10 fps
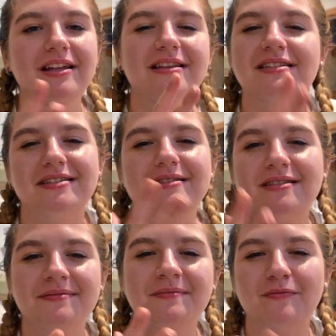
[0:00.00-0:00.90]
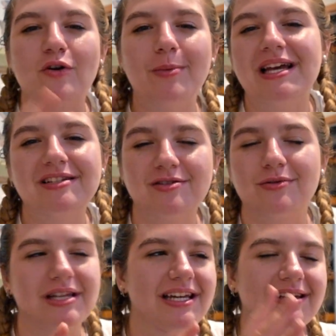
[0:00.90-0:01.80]
this romance
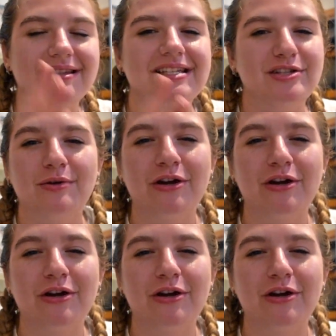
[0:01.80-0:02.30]
or like these two